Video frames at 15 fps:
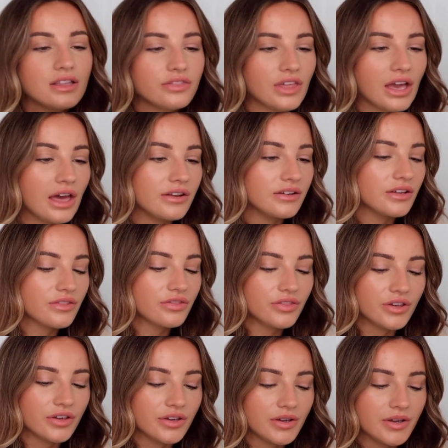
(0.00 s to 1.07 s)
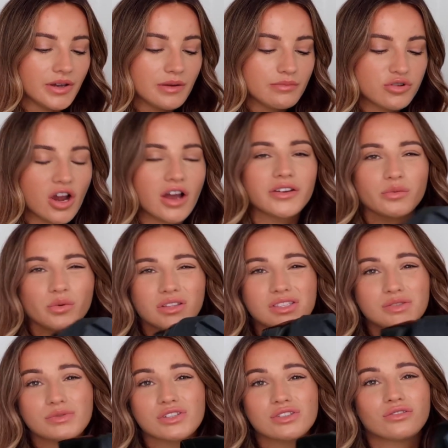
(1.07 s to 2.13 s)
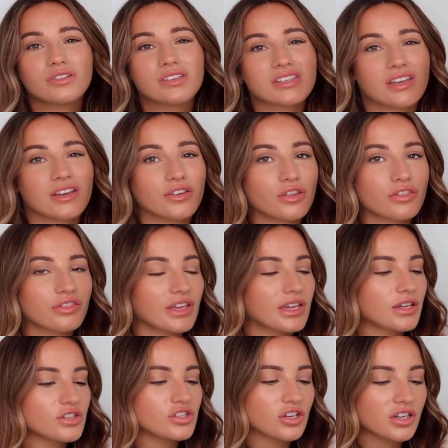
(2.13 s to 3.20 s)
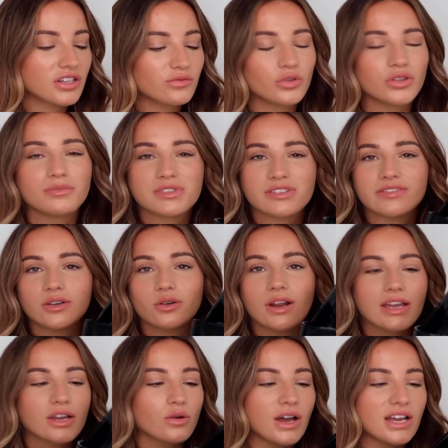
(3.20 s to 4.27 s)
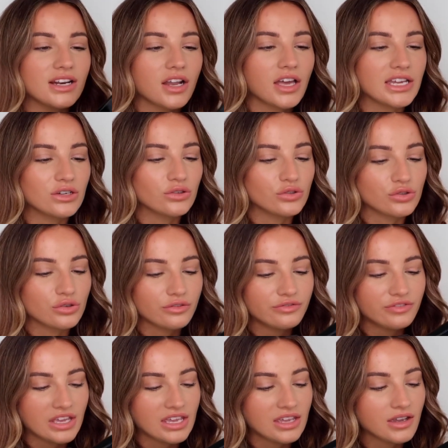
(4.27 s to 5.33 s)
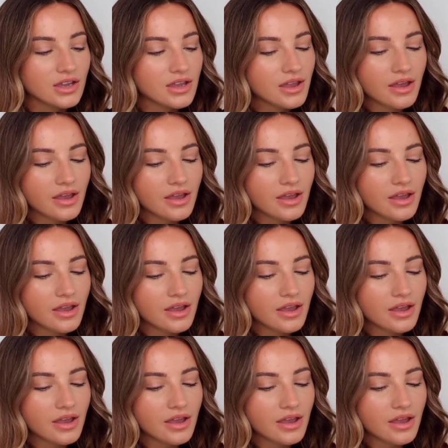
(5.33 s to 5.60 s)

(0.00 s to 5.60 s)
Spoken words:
than the Prada ones, which is not necessarily a good thing because you kind of want them to feel like quite light on your feet.